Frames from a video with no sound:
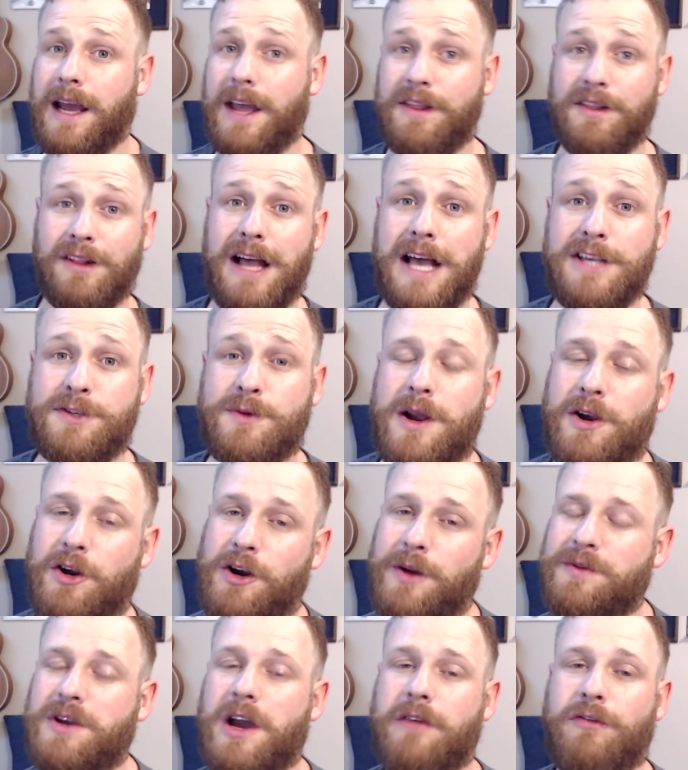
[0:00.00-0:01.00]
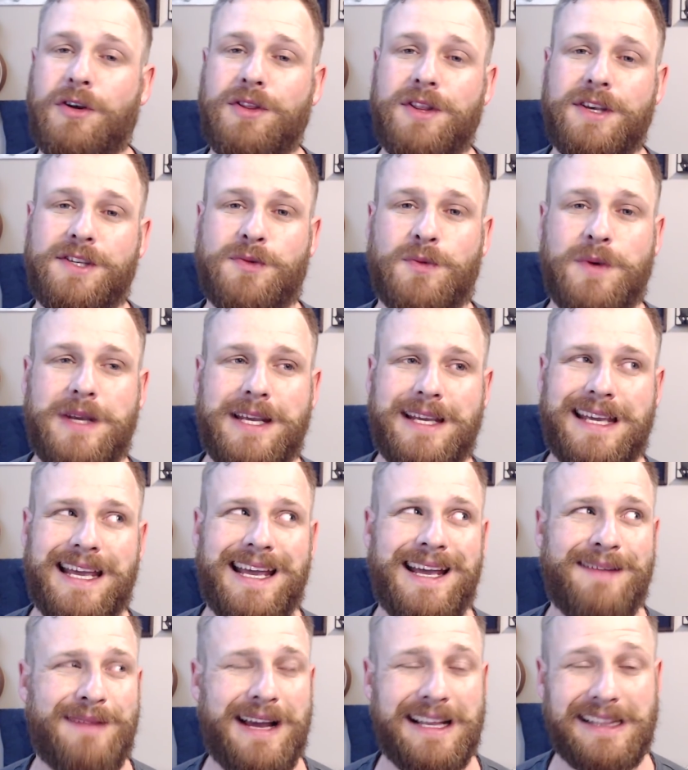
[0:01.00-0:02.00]
And the last record I'm covering this week,
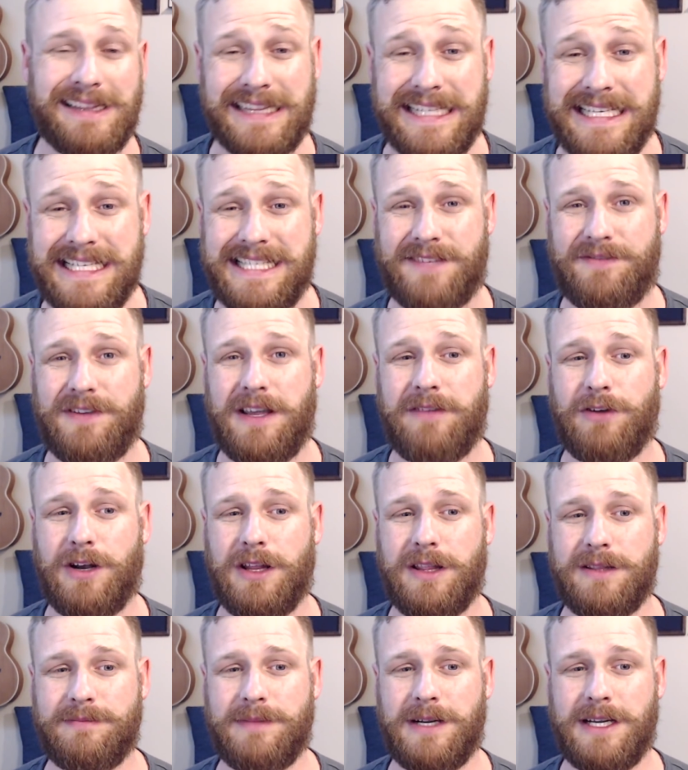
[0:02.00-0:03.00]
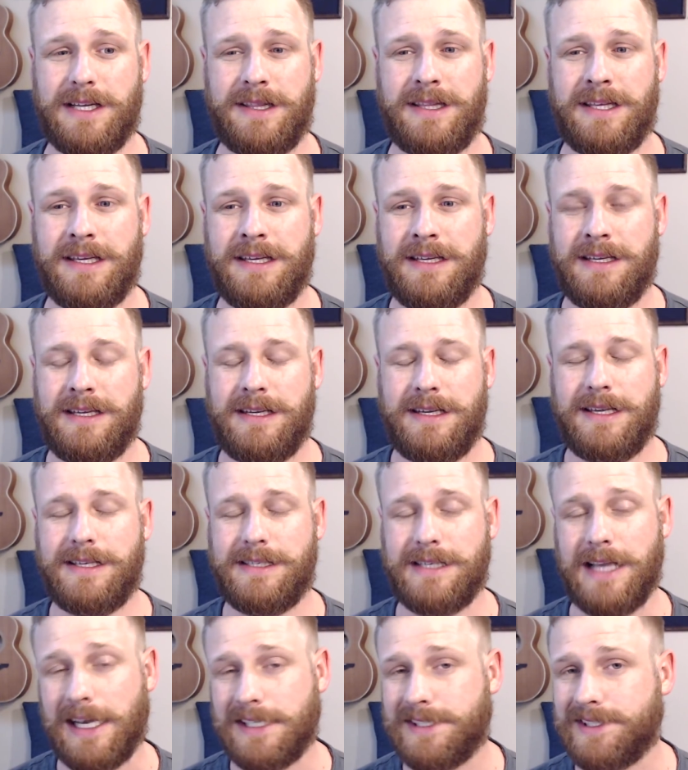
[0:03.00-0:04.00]
and my least favorite of the month,
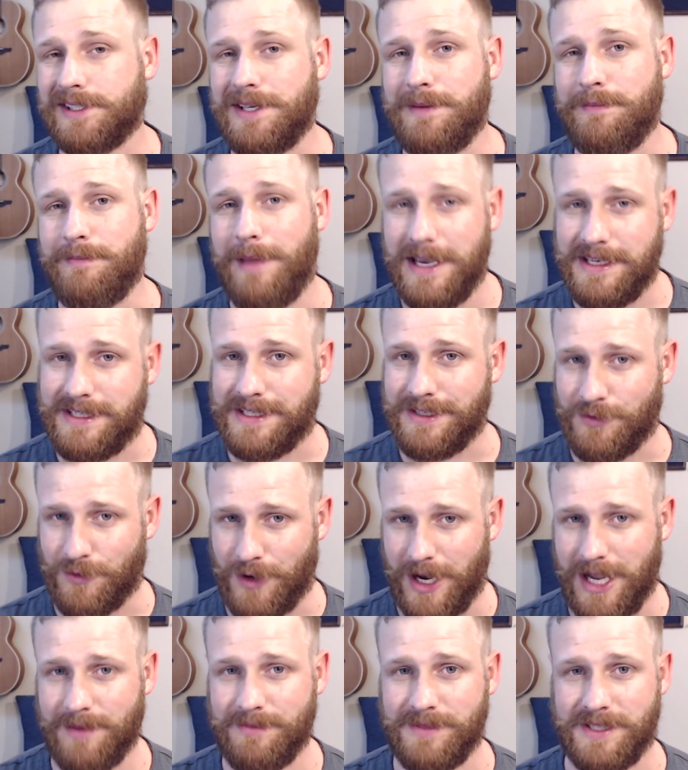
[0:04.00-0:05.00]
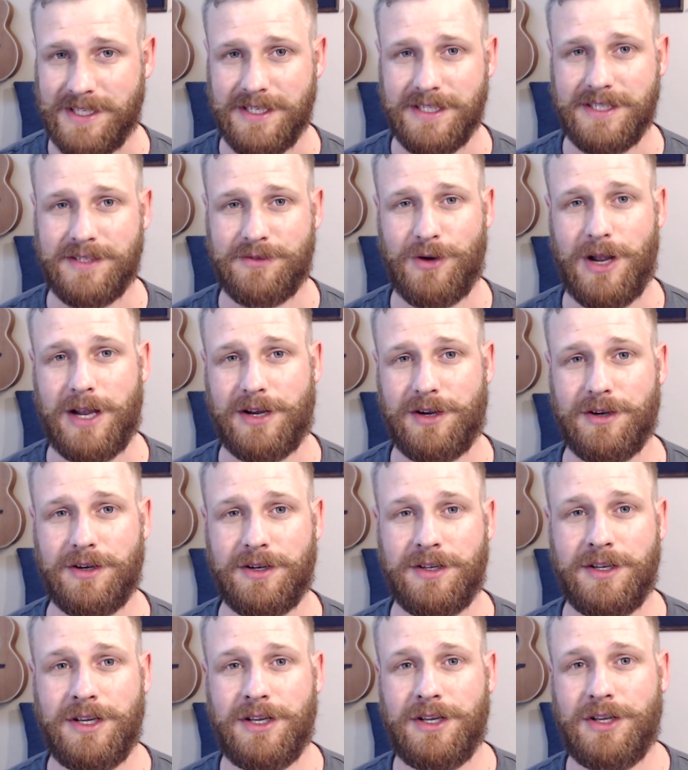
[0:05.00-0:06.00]
is actually Mason Ramsey's
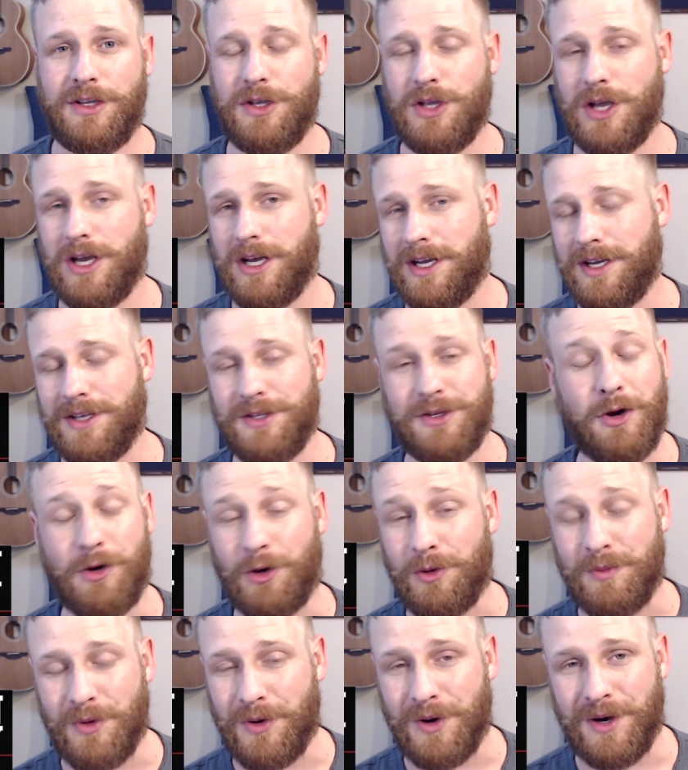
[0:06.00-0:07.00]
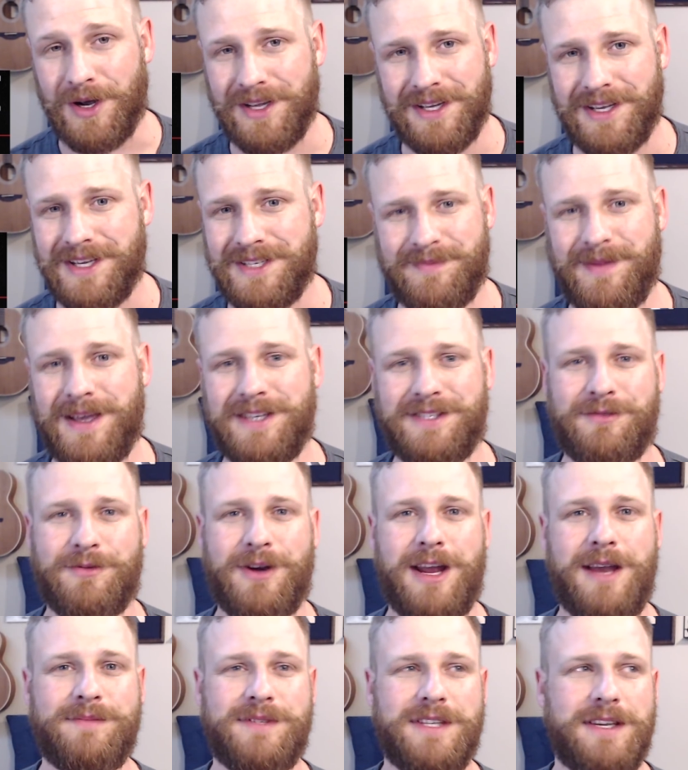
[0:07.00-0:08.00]
record. Yodel Boy is Mason
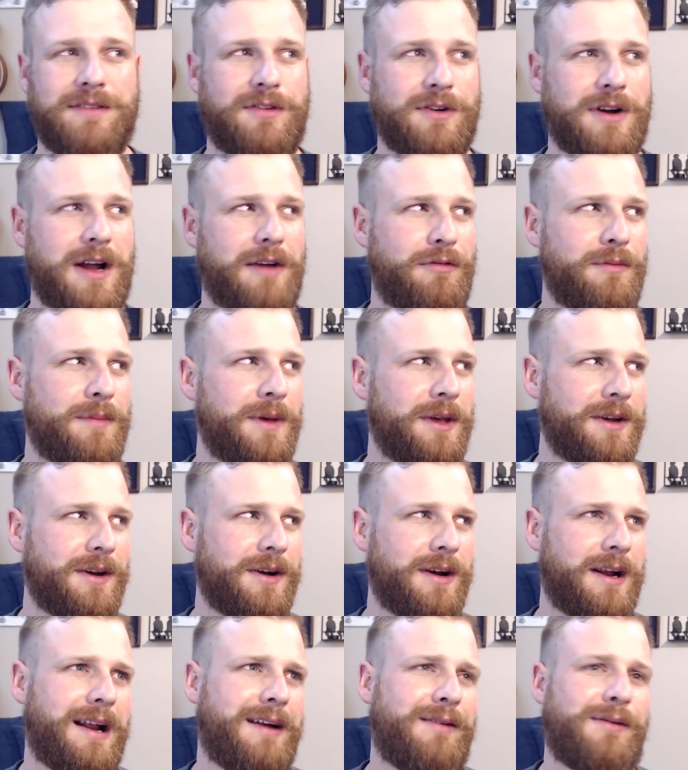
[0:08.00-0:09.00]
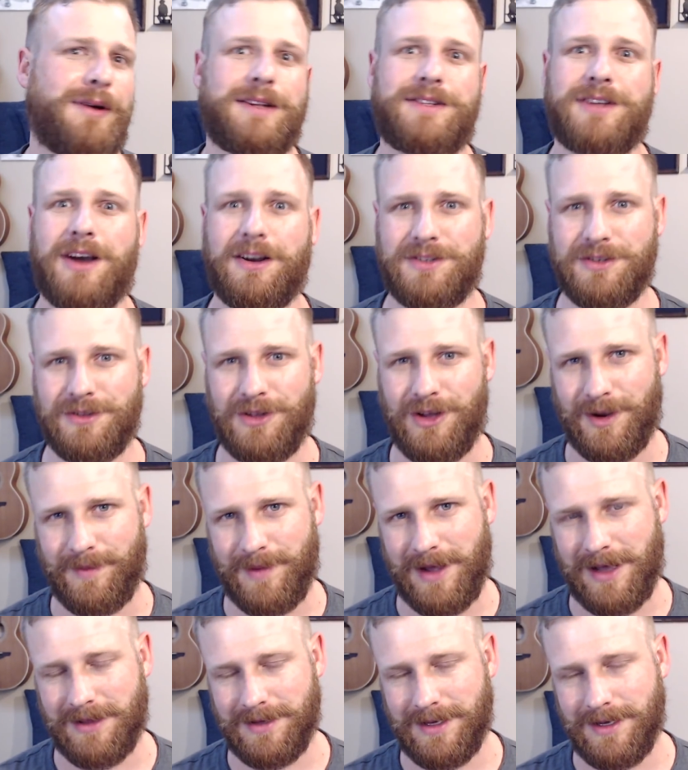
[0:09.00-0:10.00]
Ramsey, if you're not familiar. And I don't want to talk too long
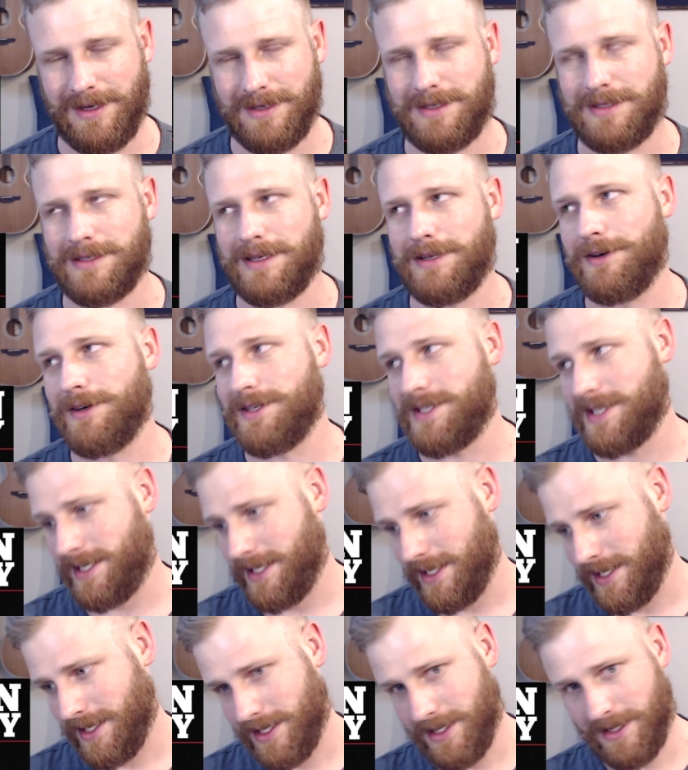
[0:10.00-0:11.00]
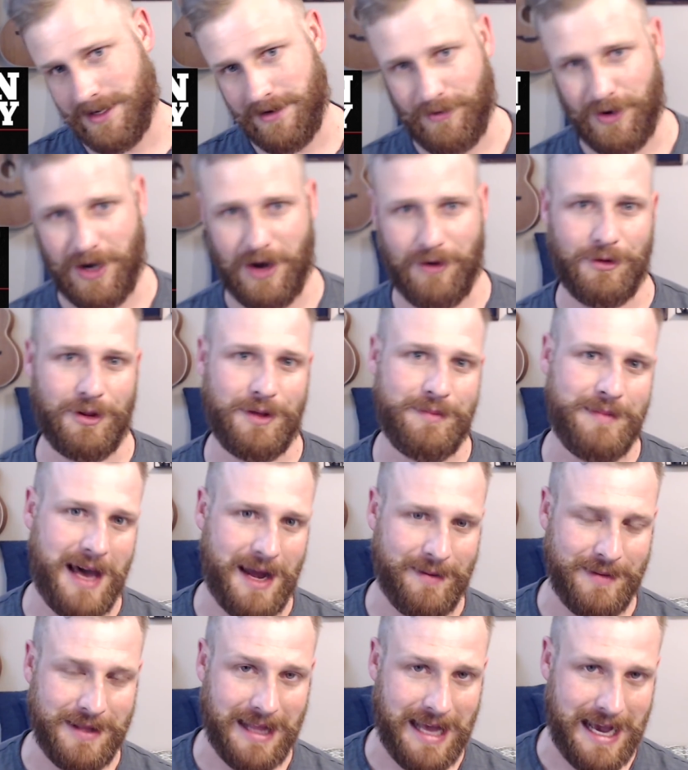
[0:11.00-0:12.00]
about this because I know he's a kid and everyone got really
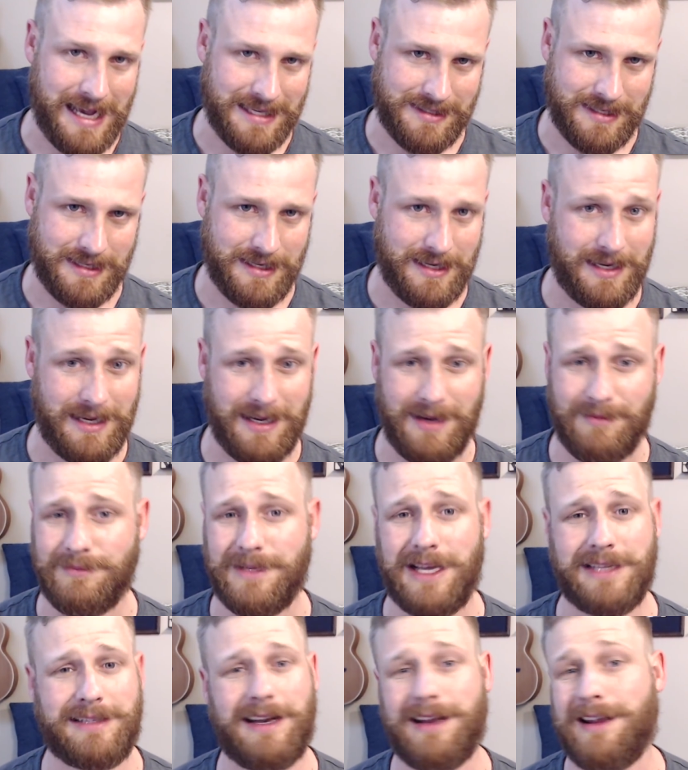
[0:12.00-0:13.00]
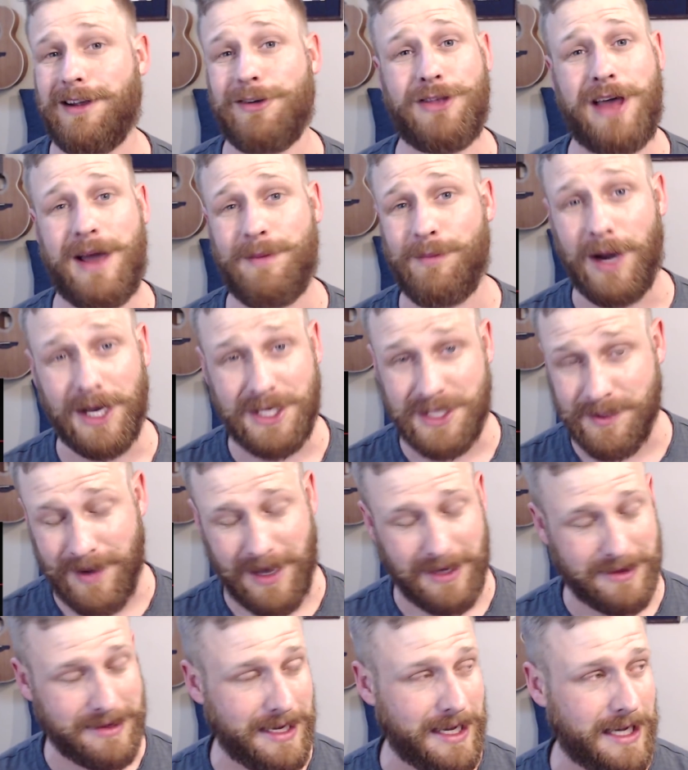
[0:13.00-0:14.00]
mad at me last time. Not that I care that much
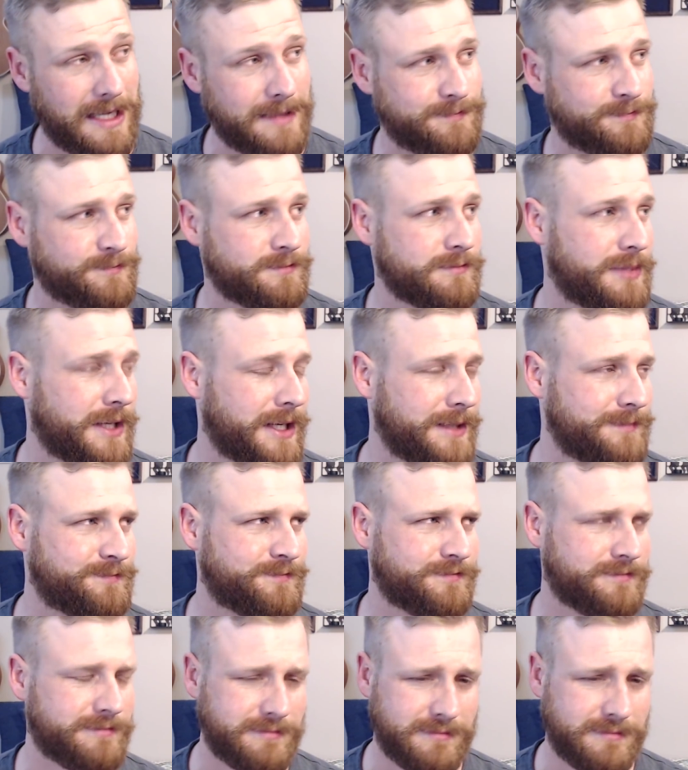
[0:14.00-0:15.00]
about that, but